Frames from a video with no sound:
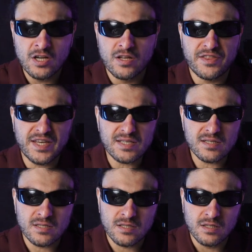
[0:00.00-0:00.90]

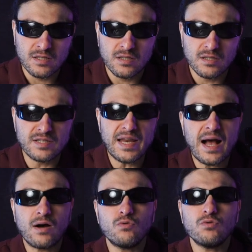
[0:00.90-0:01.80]
This
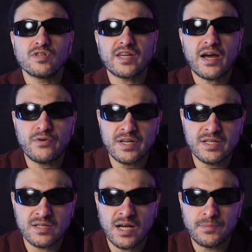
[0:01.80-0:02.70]
now
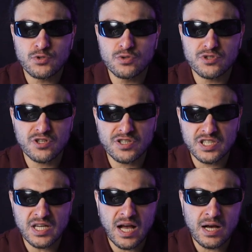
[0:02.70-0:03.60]
carries up to
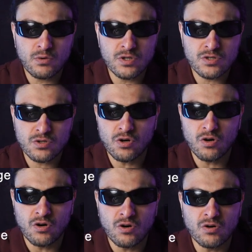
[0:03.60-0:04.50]
30 hours
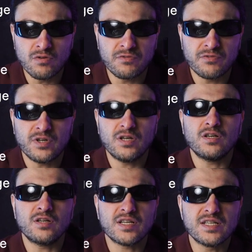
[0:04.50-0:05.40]
of
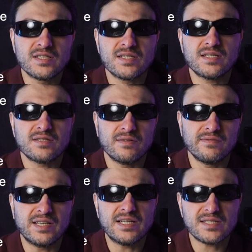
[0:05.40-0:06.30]
consistent
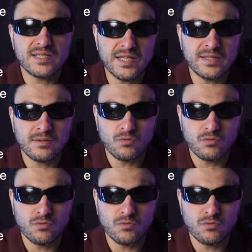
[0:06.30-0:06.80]
listening.